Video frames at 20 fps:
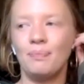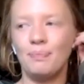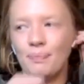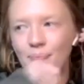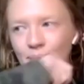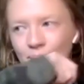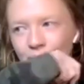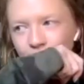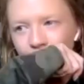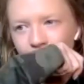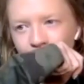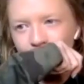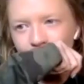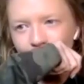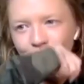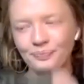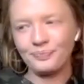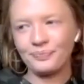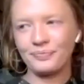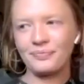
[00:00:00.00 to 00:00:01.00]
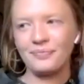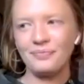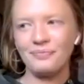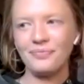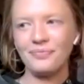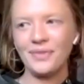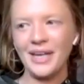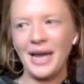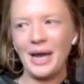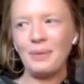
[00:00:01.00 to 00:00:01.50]

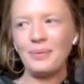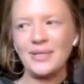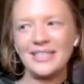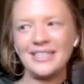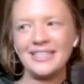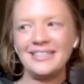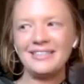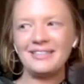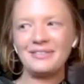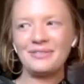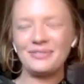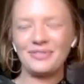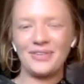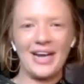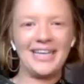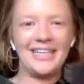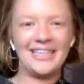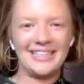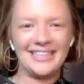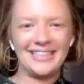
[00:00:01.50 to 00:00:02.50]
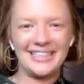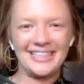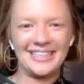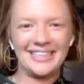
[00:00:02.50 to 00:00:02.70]
I wasn't frightened.